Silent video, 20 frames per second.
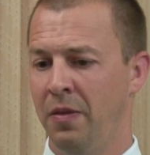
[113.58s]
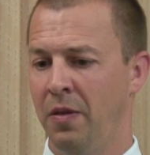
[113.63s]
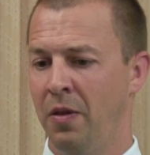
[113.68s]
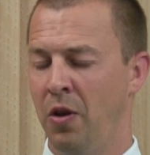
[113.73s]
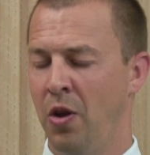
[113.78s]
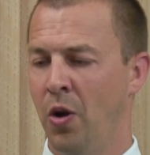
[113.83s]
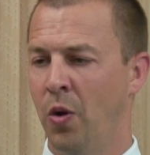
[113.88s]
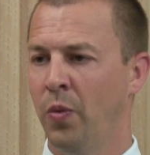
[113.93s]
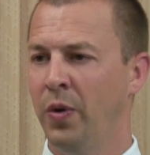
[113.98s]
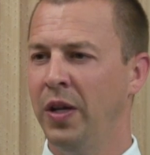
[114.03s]

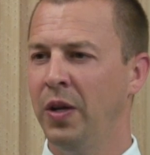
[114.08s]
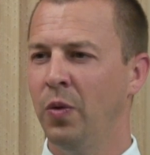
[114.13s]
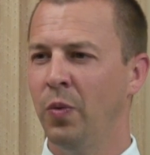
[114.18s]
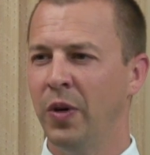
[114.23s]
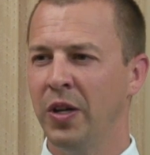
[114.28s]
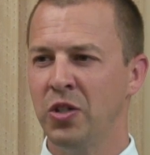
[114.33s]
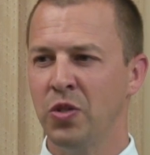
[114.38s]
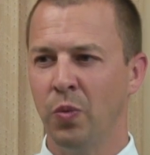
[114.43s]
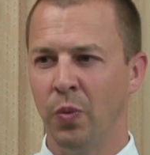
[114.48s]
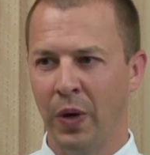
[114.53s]
knowing
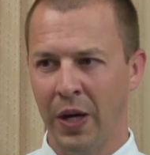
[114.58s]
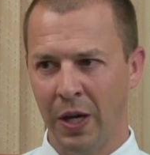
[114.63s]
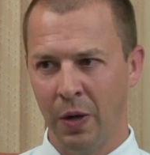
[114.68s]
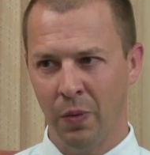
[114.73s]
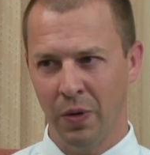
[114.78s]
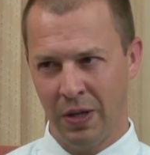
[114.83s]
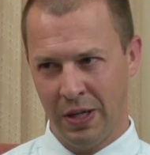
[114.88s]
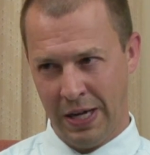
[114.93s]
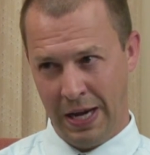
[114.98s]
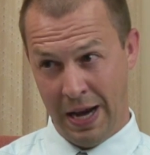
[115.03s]
which way
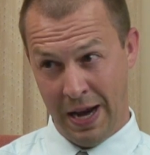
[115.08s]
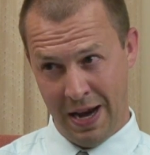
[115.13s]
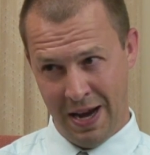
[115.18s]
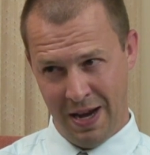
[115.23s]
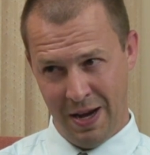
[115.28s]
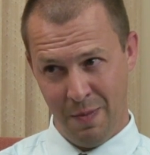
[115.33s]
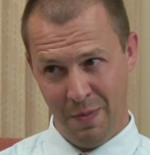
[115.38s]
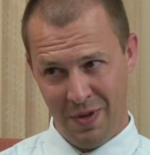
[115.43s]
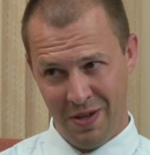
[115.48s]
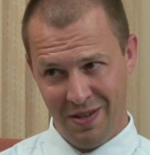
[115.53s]
we're going to
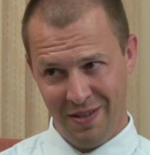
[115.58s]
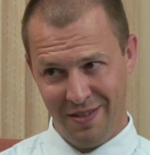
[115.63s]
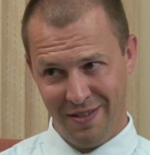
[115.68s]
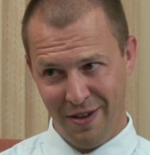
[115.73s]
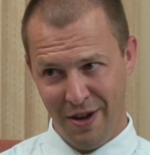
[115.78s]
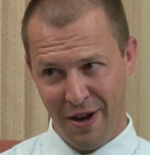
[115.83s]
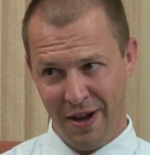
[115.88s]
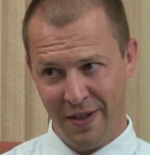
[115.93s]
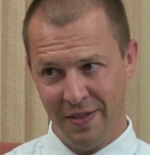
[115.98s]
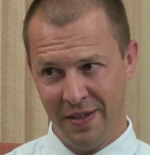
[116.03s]
aim
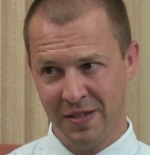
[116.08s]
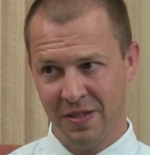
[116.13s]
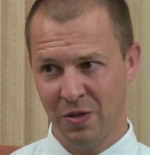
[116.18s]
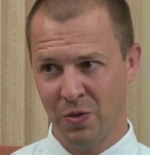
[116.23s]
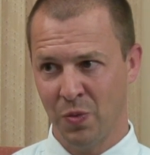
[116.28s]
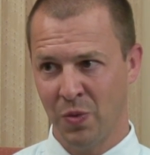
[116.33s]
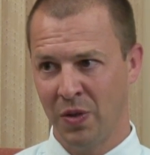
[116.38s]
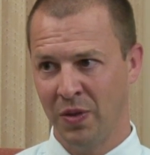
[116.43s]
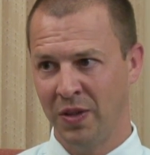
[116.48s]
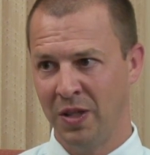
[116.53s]
on this
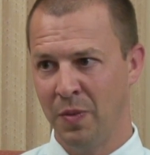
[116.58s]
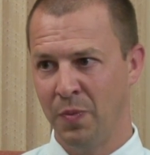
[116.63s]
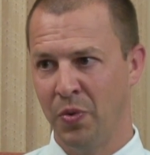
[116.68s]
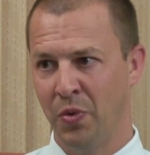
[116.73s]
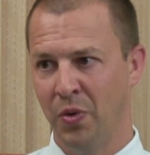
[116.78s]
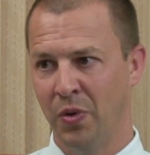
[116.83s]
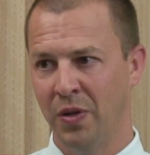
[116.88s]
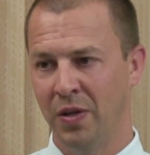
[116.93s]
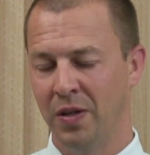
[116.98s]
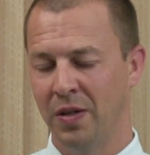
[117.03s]
is really
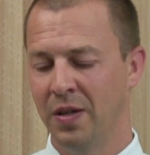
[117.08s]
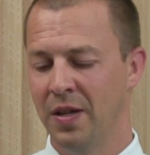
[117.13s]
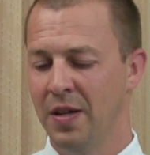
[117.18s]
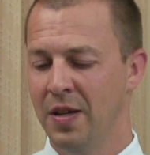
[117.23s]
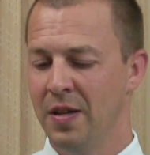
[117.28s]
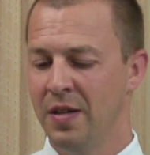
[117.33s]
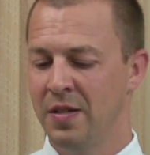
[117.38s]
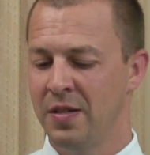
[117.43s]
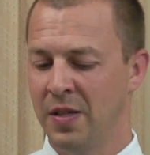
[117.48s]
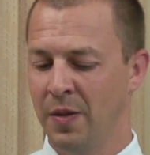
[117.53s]
important.
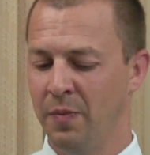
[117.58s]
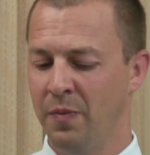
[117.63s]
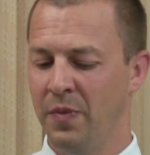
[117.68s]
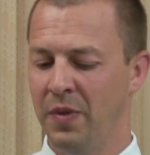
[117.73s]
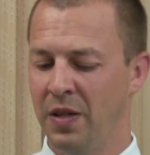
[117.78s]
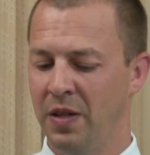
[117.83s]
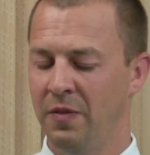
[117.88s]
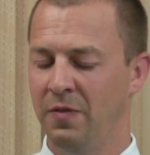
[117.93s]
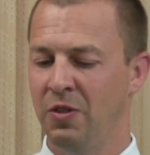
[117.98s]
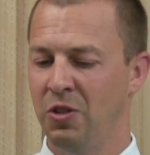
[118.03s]
Some
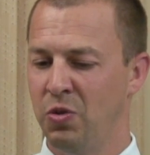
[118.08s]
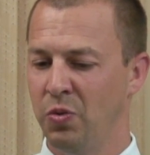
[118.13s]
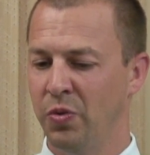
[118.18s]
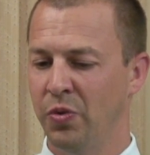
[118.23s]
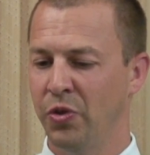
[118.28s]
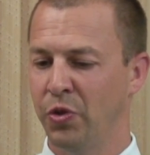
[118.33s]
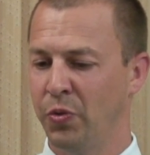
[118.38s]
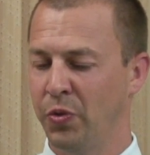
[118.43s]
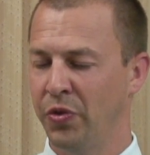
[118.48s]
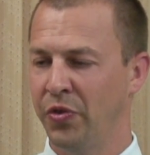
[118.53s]

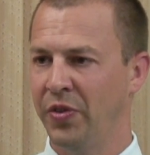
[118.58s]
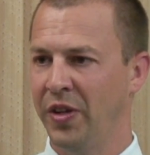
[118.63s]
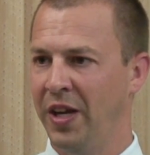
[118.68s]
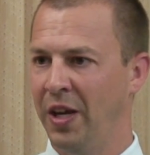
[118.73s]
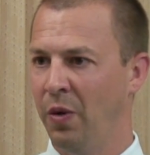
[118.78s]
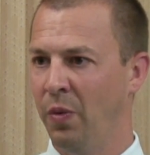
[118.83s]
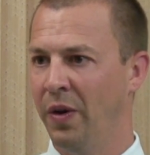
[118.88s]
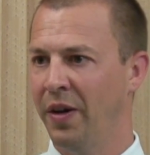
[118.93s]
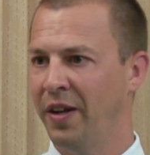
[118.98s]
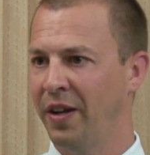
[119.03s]
individuals will say,
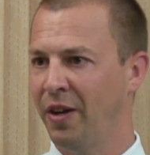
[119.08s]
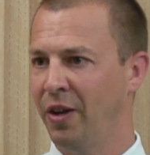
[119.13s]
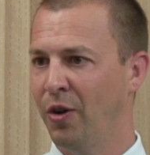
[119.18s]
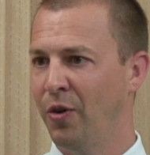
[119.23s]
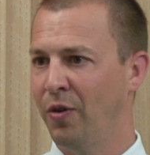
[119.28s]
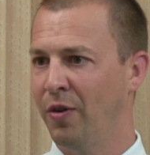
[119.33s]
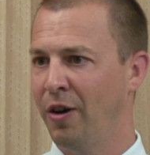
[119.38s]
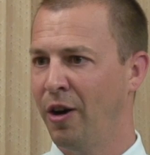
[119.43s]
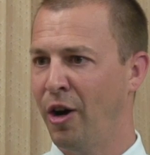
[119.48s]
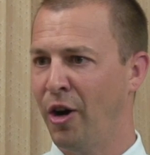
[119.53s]
I want to
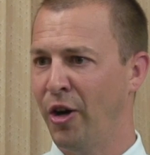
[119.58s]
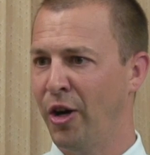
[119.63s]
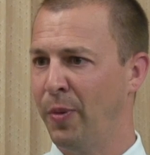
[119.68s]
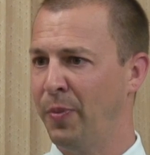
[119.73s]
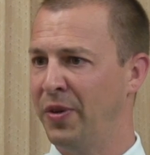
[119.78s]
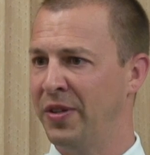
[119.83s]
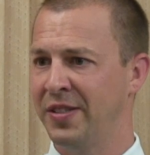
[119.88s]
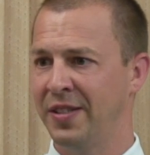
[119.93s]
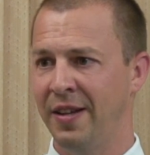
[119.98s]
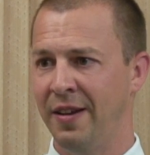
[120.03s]
go
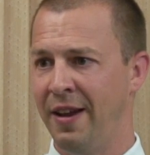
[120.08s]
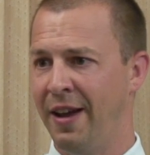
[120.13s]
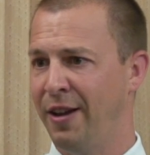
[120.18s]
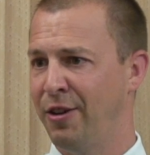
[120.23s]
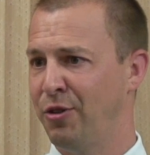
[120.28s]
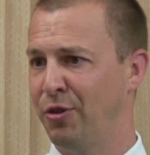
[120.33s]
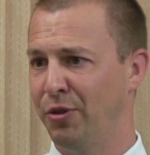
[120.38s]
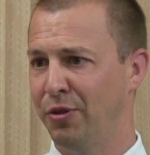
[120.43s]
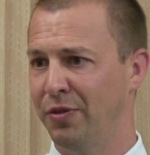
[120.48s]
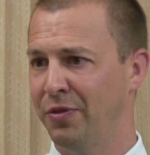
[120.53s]
100%
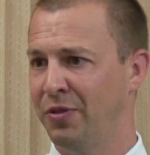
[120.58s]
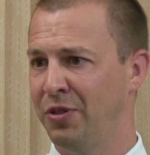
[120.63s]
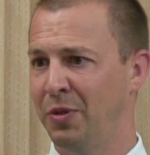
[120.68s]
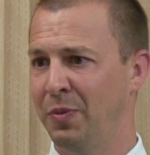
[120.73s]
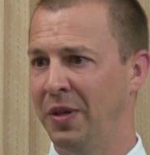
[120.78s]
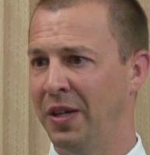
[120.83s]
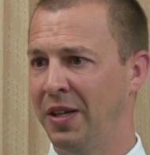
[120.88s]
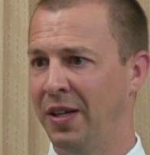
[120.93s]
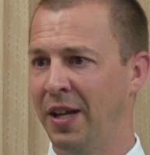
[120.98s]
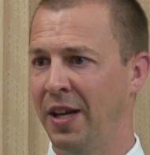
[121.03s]
natural to
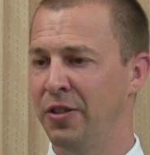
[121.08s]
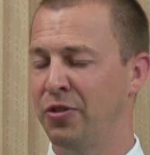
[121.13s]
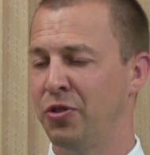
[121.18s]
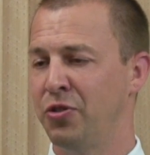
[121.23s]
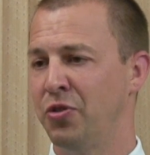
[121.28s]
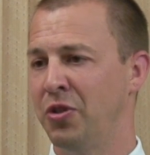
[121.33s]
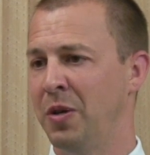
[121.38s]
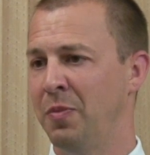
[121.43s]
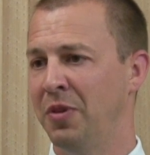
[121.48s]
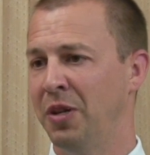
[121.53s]
my cancer
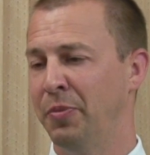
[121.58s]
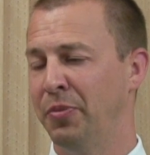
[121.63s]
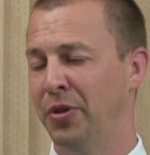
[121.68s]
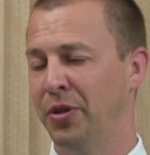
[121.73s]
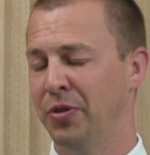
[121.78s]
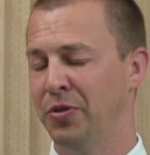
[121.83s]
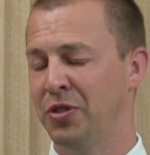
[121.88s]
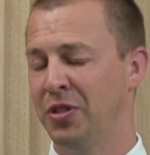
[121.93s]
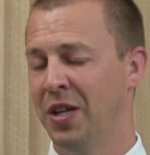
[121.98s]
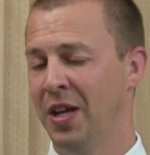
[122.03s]
treatment
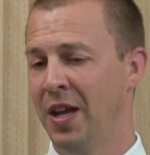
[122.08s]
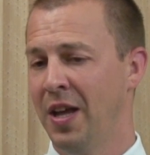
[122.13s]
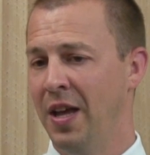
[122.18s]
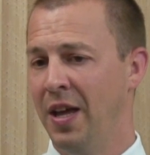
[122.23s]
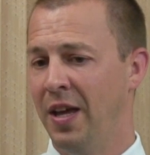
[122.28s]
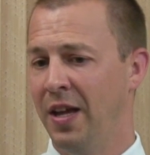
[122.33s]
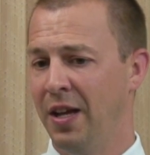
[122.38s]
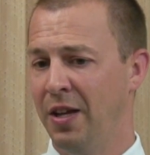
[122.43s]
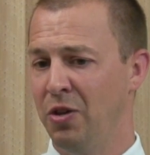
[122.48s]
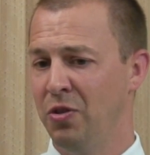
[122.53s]
approach.
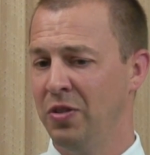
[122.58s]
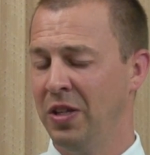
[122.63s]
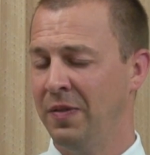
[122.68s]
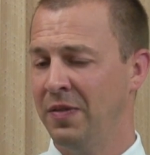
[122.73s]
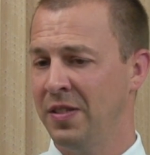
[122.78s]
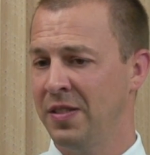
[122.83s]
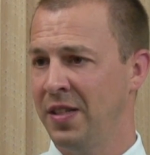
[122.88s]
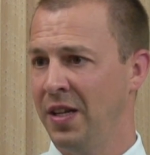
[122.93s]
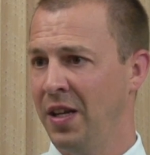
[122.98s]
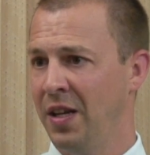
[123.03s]
And I usually have
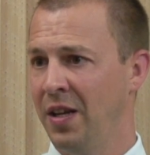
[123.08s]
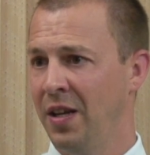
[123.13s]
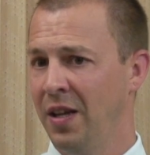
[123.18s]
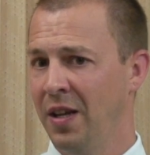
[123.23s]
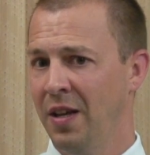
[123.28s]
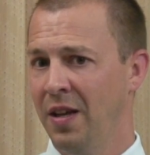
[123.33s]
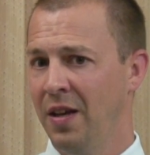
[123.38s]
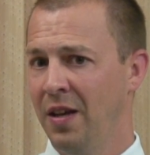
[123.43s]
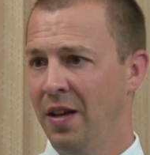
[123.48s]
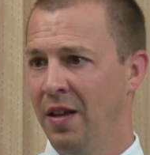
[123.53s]
to say,
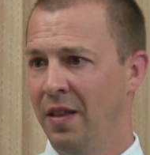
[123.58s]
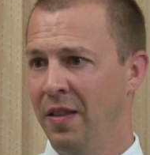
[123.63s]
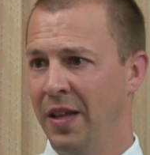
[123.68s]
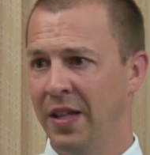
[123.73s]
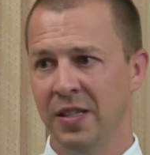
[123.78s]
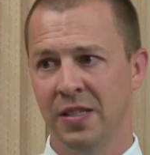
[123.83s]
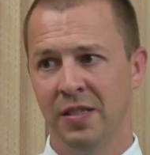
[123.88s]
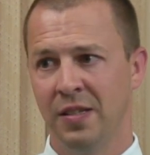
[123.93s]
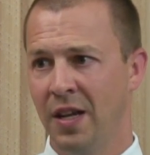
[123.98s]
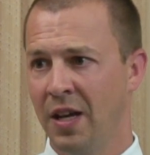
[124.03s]

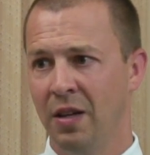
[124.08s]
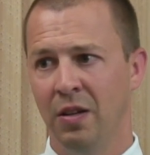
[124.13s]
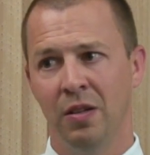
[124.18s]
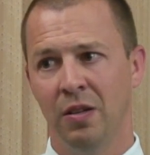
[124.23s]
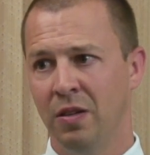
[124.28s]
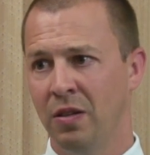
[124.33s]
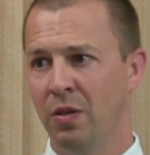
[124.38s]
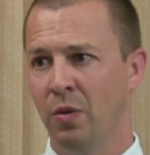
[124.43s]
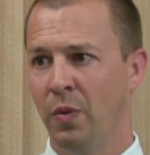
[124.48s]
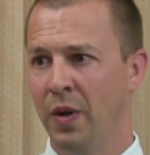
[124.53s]
that's not
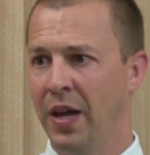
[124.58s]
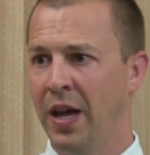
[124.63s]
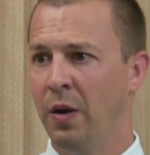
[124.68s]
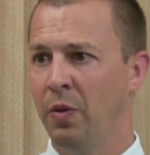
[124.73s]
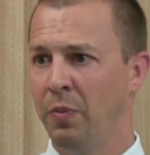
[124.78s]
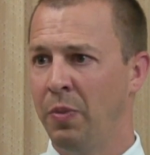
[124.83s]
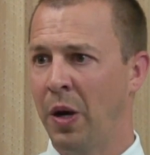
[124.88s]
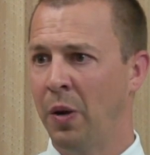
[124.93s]
the way I would